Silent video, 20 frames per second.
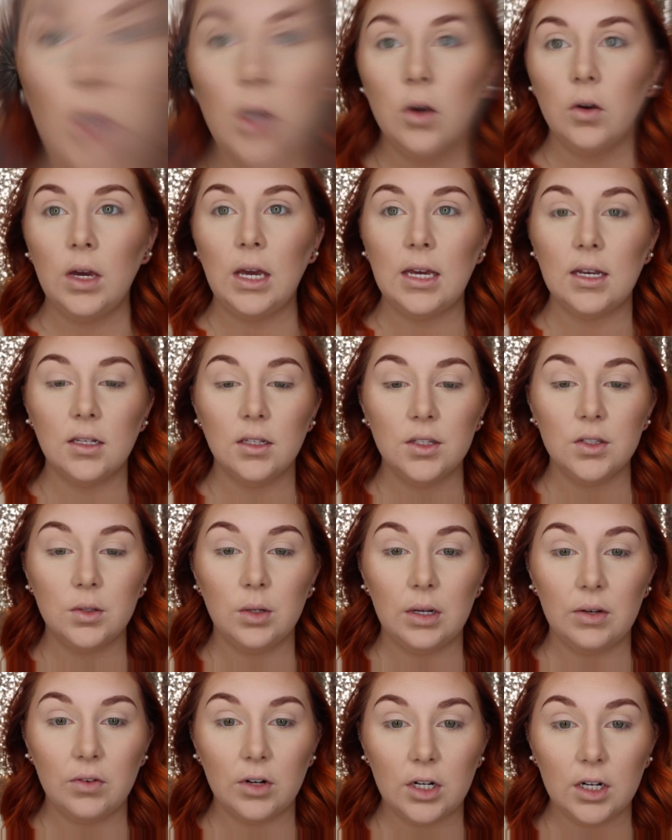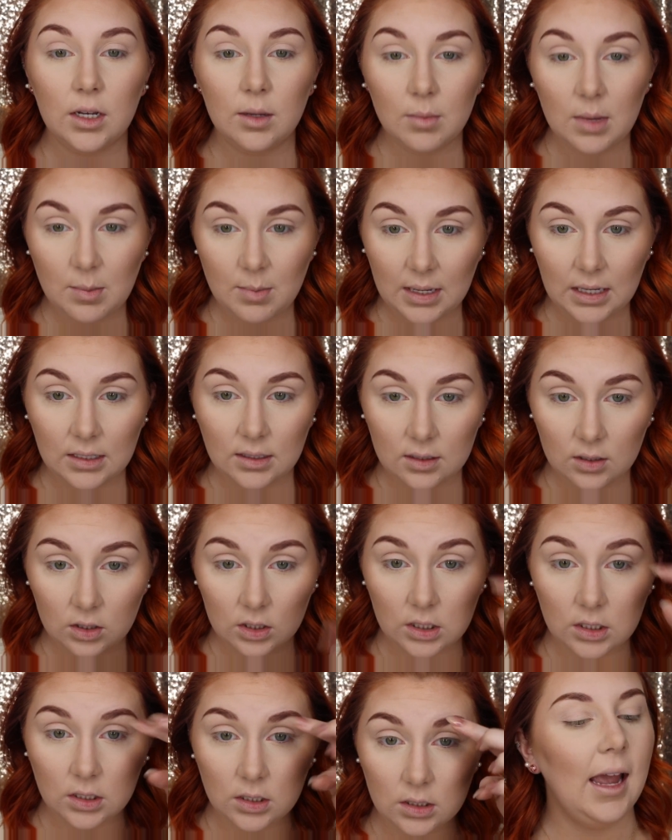Okay, so I've already got my base
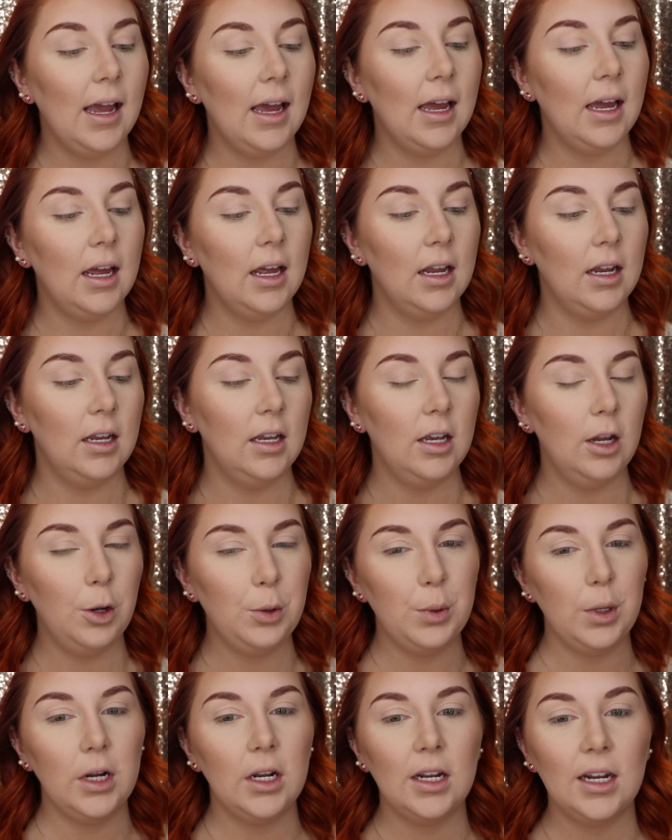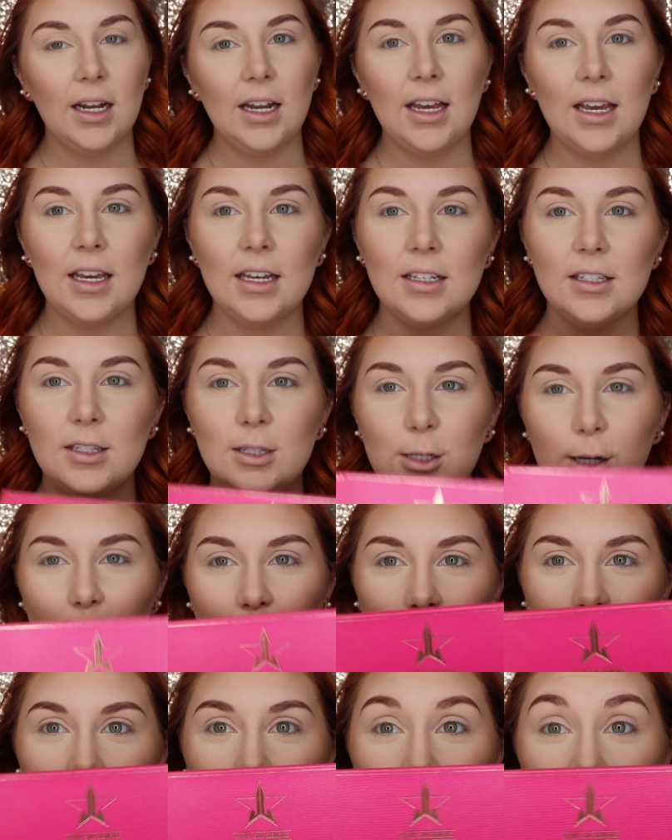on, and we're gonna get
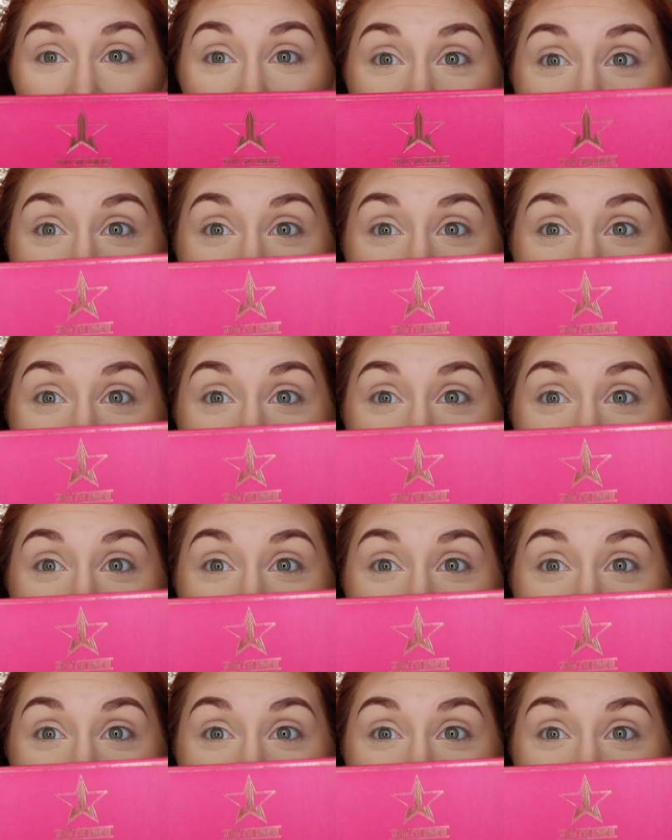started with